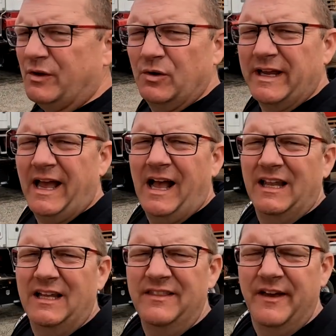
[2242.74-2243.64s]
the
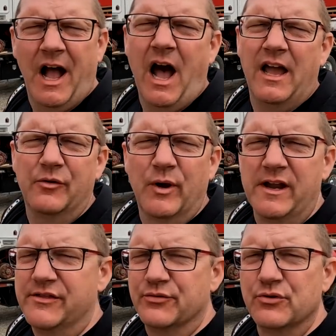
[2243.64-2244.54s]
Coquihalla, the
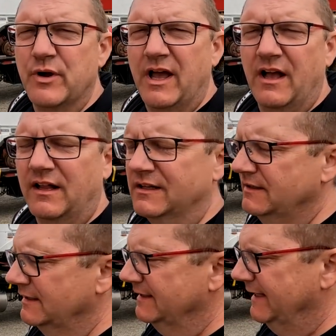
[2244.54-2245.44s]
highway through hell.
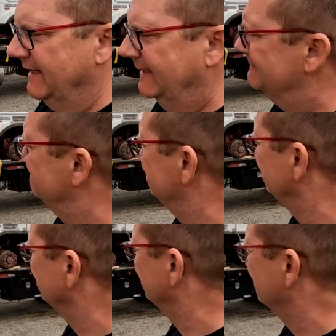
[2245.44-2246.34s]
And
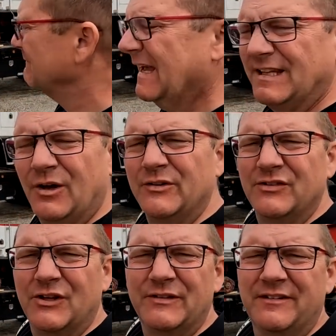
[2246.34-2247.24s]
Low and
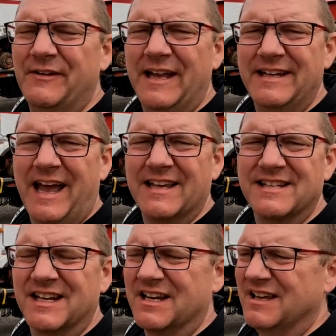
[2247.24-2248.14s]
Slow did
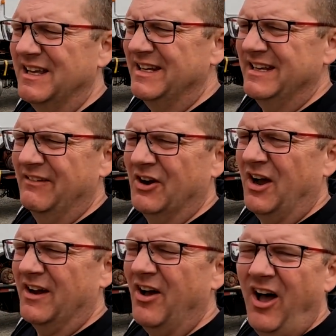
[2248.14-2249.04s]
fantastic. Never
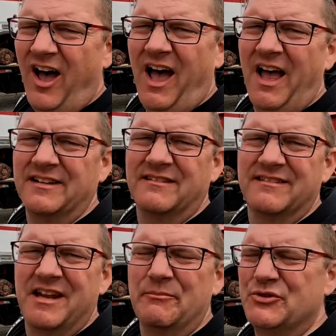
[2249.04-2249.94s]
got hot.
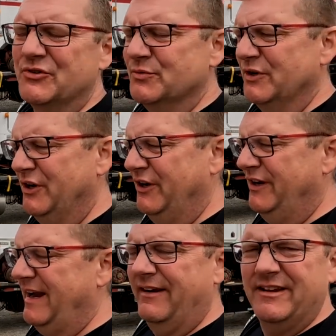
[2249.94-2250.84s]
Temperatures were
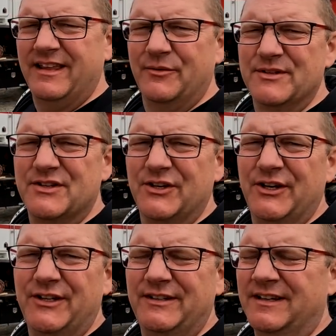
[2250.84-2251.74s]
good. Everything was
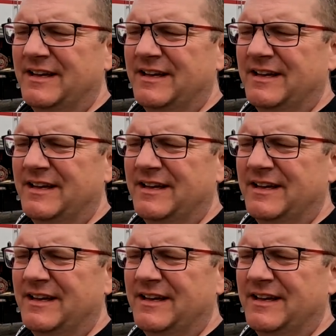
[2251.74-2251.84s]
good.